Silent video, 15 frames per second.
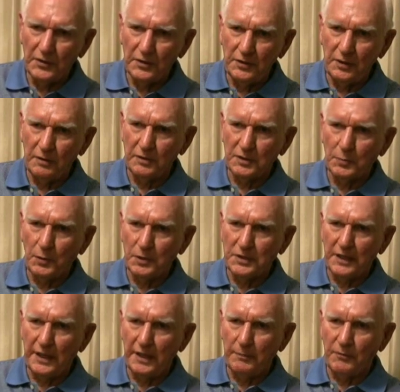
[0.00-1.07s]
and you're only supposed
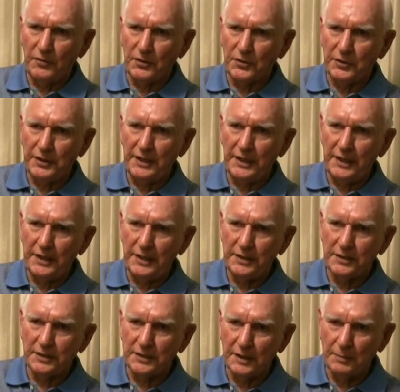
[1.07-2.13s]
to have them for three
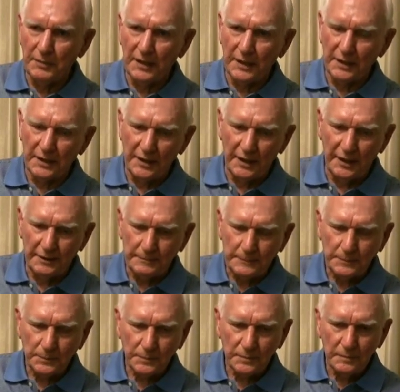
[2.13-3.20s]
days or something like that.
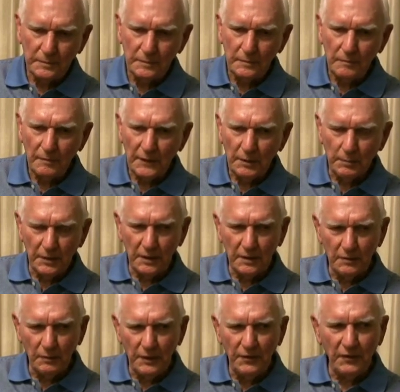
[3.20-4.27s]
But
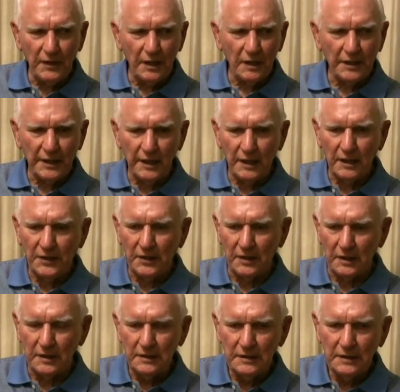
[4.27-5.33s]
we found out that